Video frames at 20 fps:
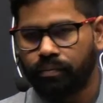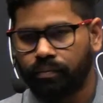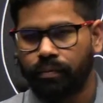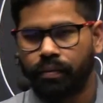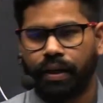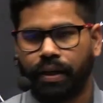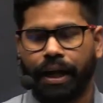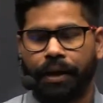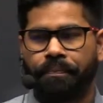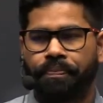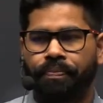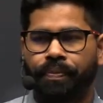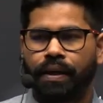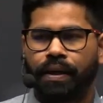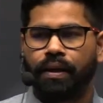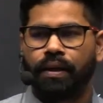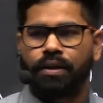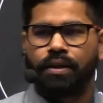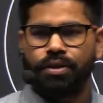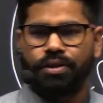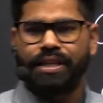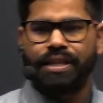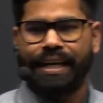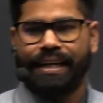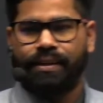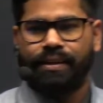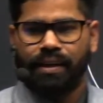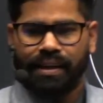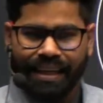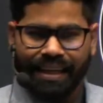Okay. So see,
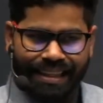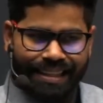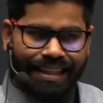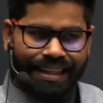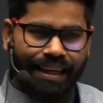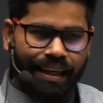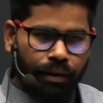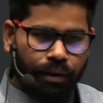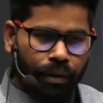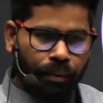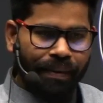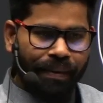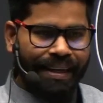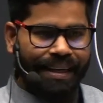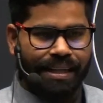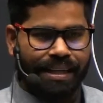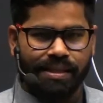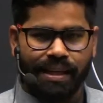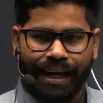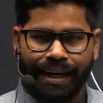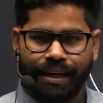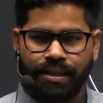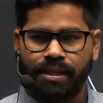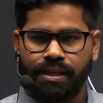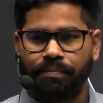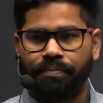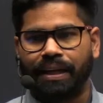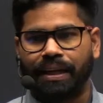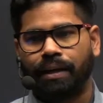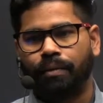let the government decide
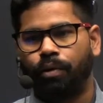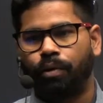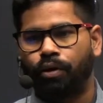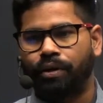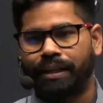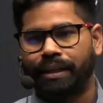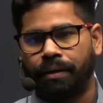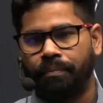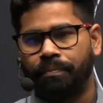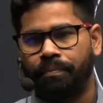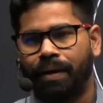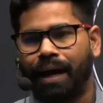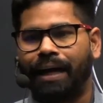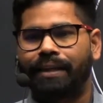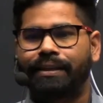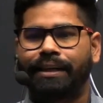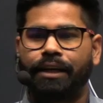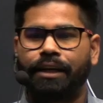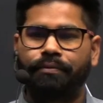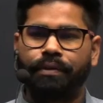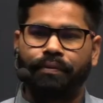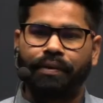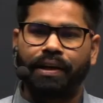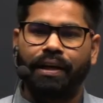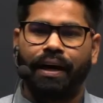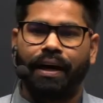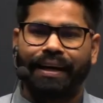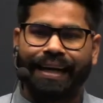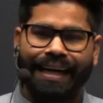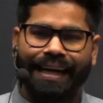something about them, and then we will
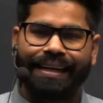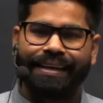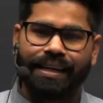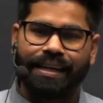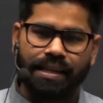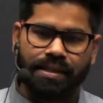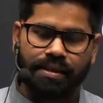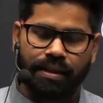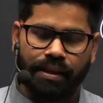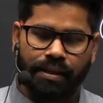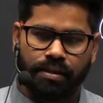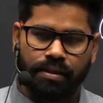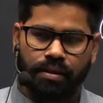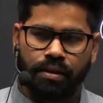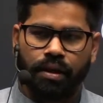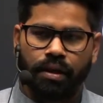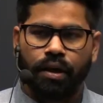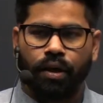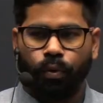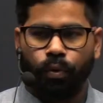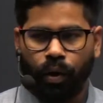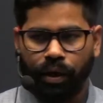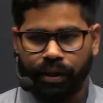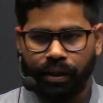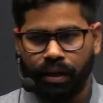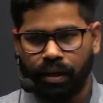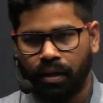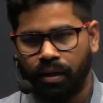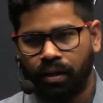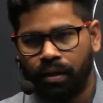again discuss what
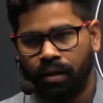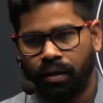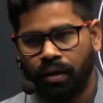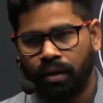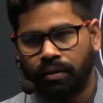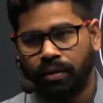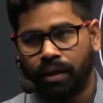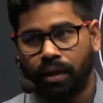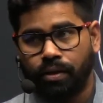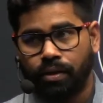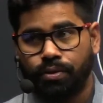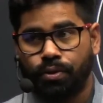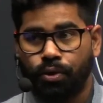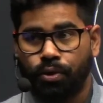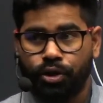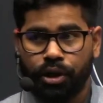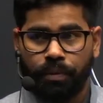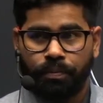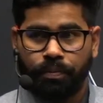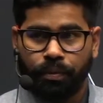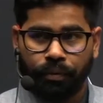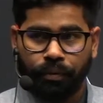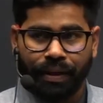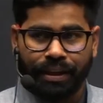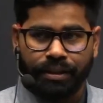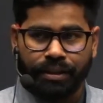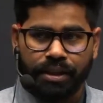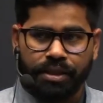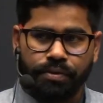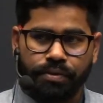are the social
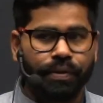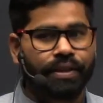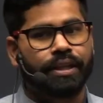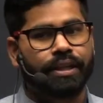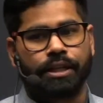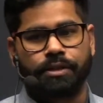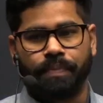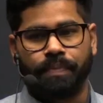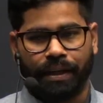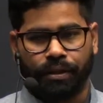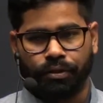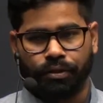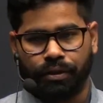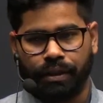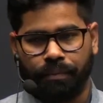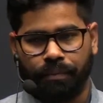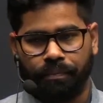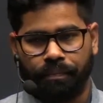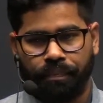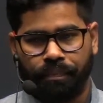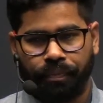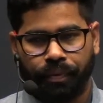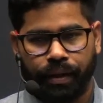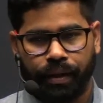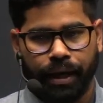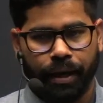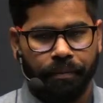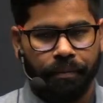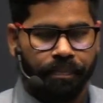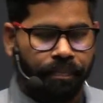provisions with respect to them.
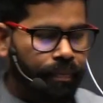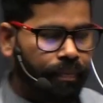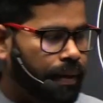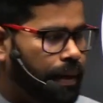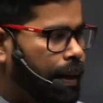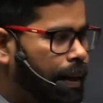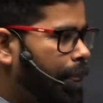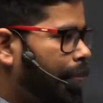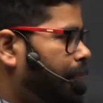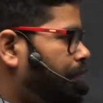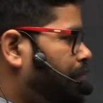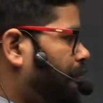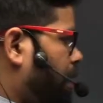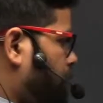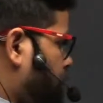Okay. Now,